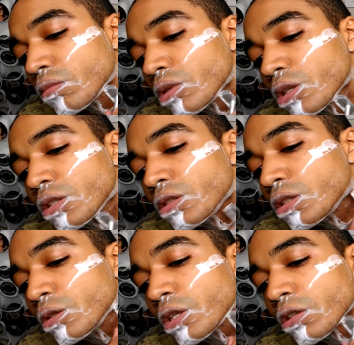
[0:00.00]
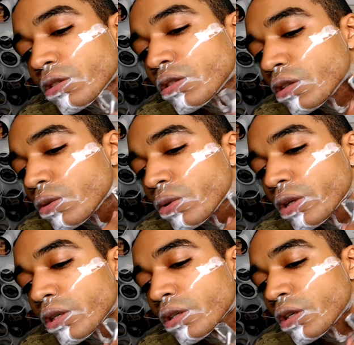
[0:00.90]
Yeah, let's see what else is in the
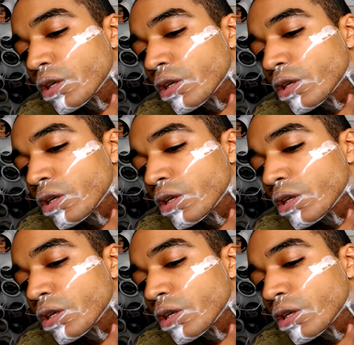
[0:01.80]
works.